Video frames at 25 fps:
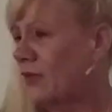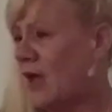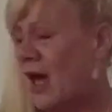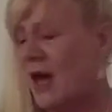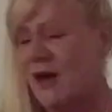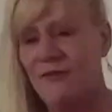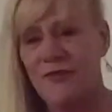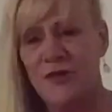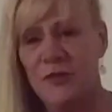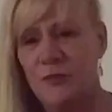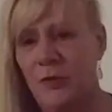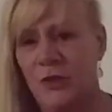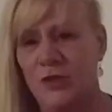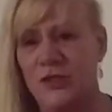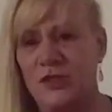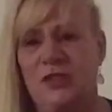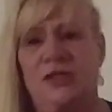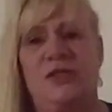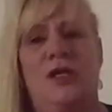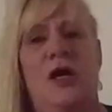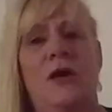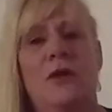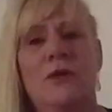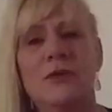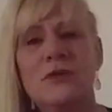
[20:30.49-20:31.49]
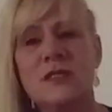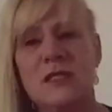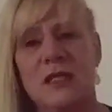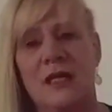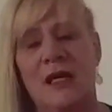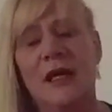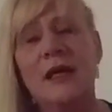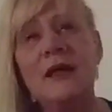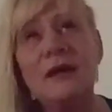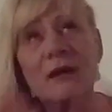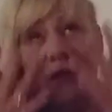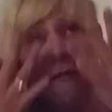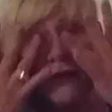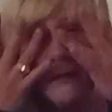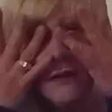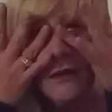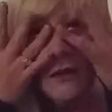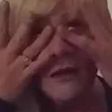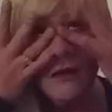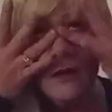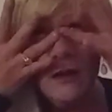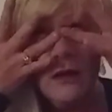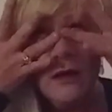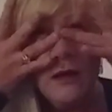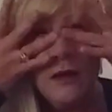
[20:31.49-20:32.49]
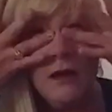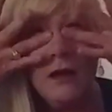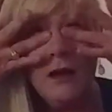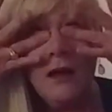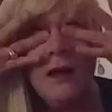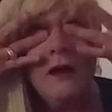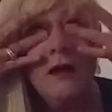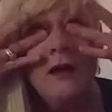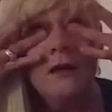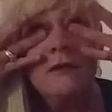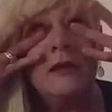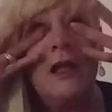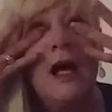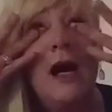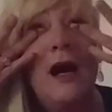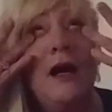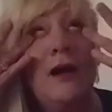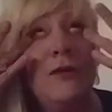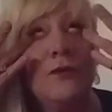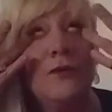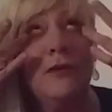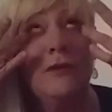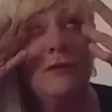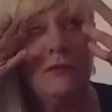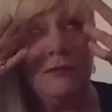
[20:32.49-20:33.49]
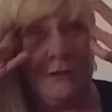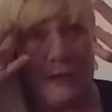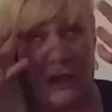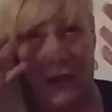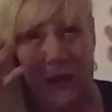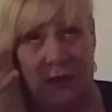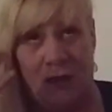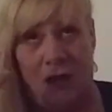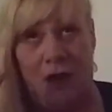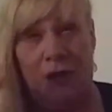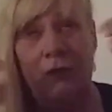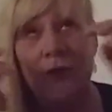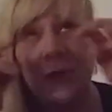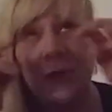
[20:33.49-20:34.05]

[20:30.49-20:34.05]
everybody knows it. Now they know